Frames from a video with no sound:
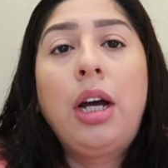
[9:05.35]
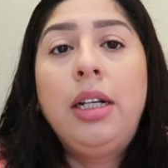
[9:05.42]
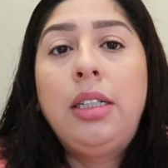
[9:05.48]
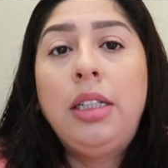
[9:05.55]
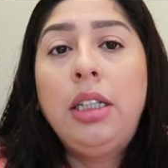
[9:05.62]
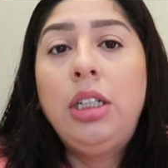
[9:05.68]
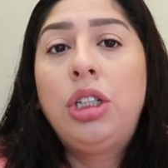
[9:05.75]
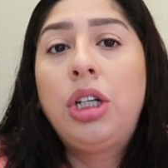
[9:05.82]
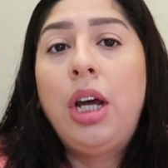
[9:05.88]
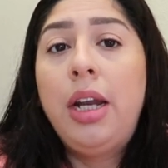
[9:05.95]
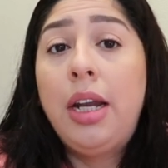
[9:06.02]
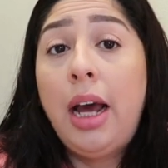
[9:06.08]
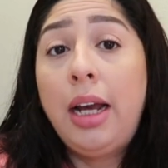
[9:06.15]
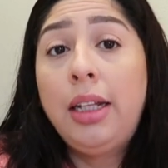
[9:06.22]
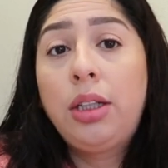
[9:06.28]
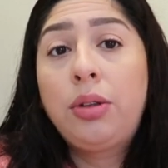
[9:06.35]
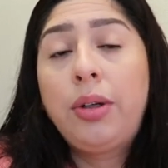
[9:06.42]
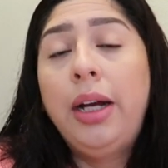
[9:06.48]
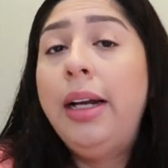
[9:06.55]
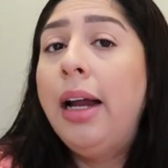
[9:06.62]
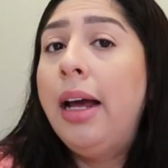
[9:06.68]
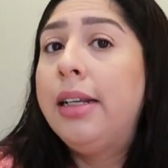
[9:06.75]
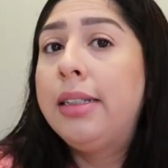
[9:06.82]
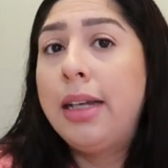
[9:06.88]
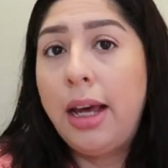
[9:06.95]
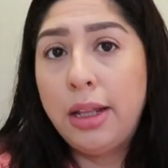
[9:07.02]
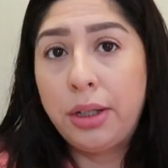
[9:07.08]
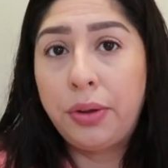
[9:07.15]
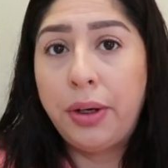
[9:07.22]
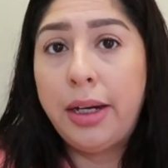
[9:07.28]
I teach ninth grade and
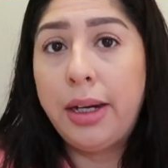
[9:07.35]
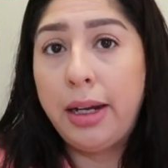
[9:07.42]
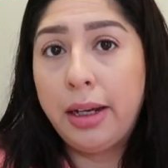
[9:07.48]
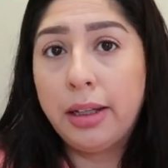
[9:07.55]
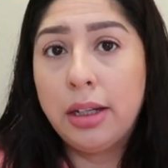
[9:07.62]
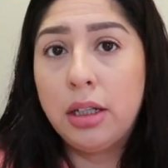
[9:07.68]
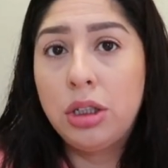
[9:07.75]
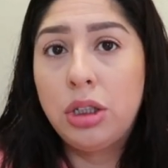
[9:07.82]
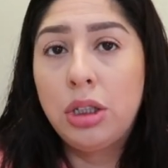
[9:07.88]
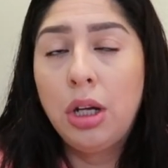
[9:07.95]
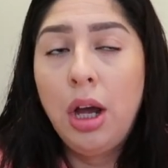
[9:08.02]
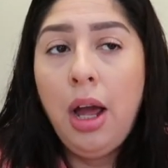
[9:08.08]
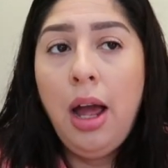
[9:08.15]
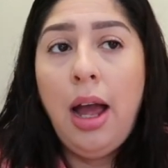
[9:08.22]
10th grade English.